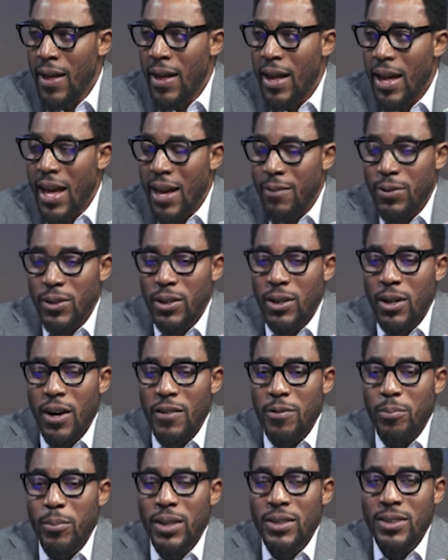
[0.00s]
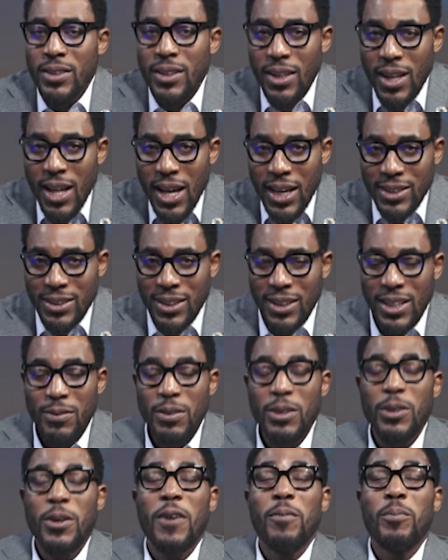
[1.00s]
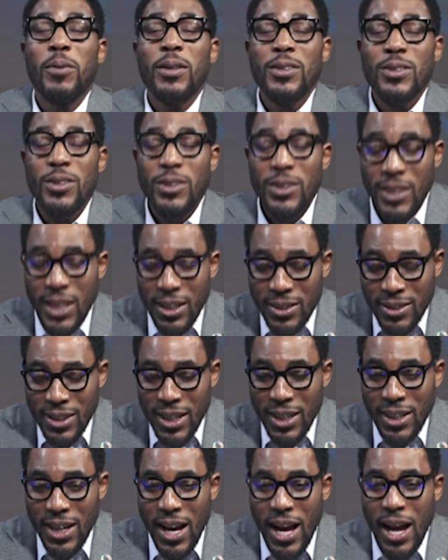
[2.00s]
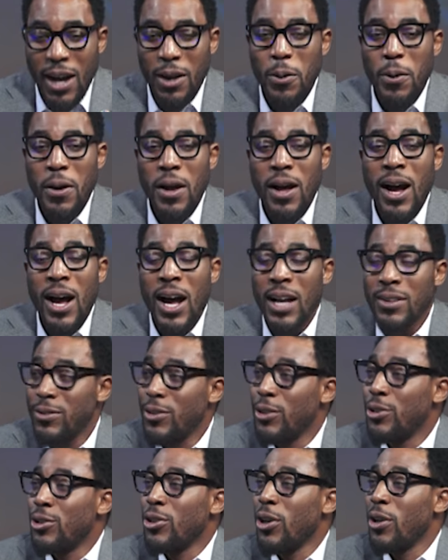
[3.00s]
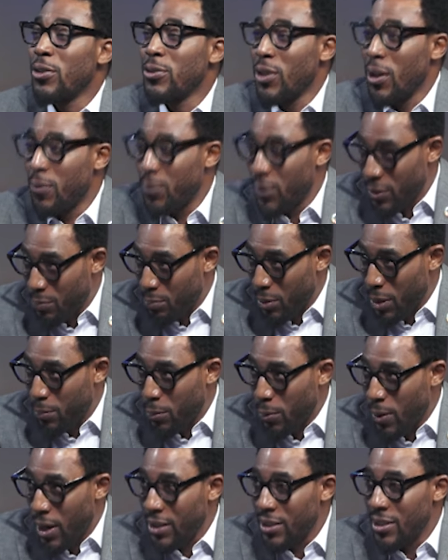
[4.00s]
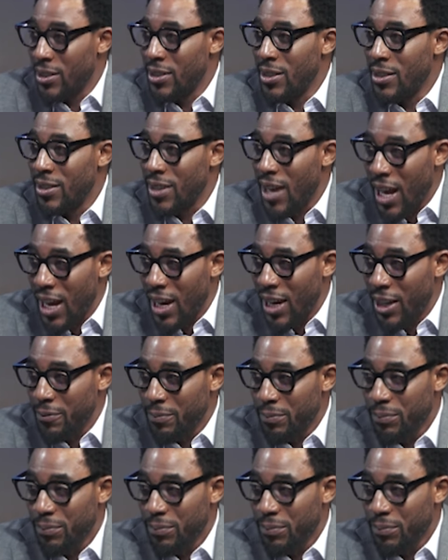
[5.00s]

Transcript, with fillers: Every government elected, every government suggested, earns the trust of its people and the desire.